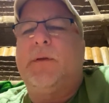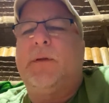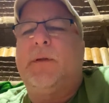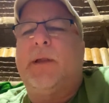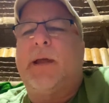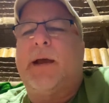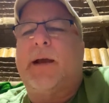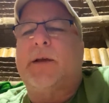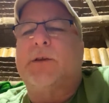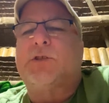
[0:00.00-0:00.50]

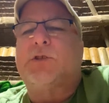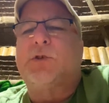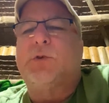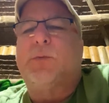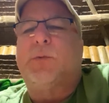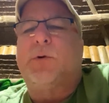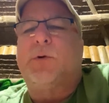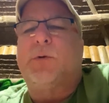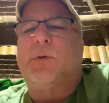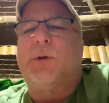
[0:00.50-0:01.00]

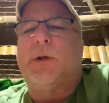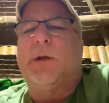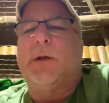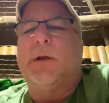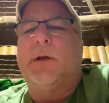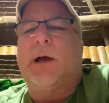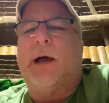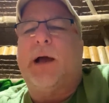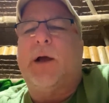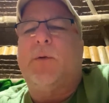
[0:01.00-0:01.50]
Nagasubu
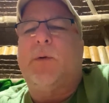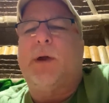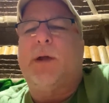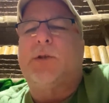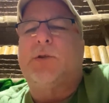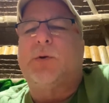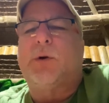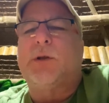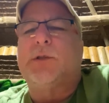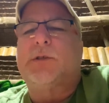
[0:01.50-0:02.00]
Highway
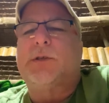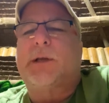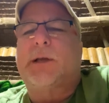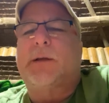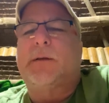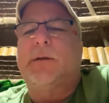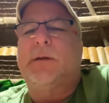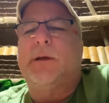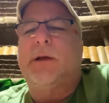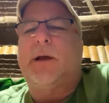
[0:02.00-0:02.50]
towards
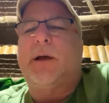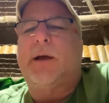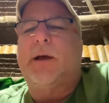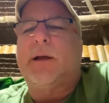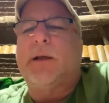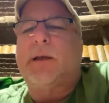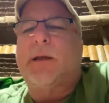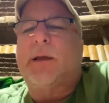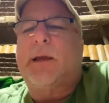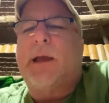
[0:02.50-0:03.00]

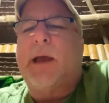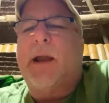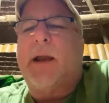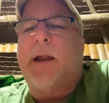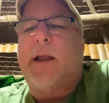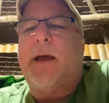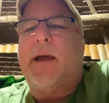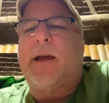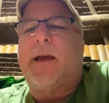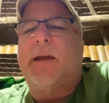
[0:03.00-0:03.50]

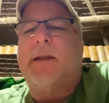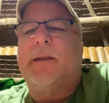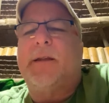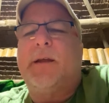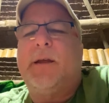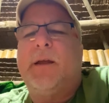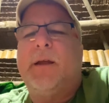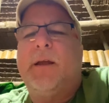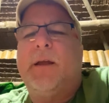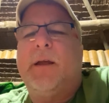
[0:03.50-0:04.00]
Catalagan.
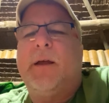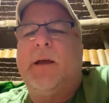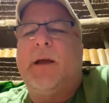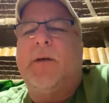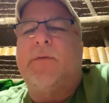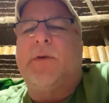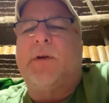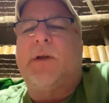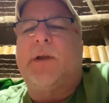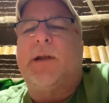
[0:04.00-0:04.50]

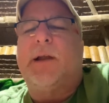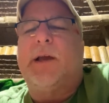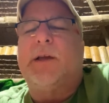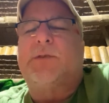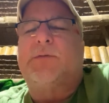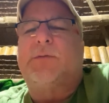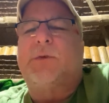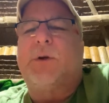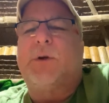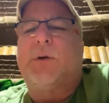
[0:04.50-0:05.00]
Very
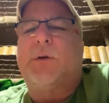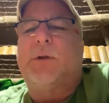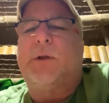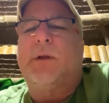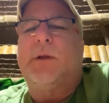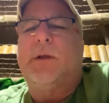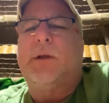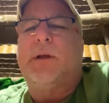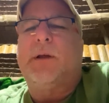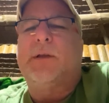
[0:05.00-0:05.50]
nice road.
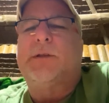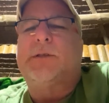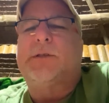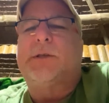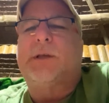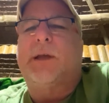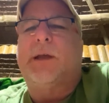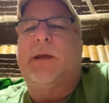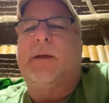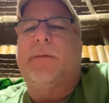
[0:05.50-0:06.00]
Let's
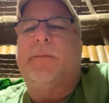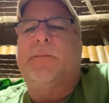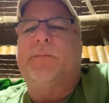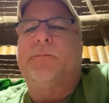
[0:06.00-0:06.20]
see.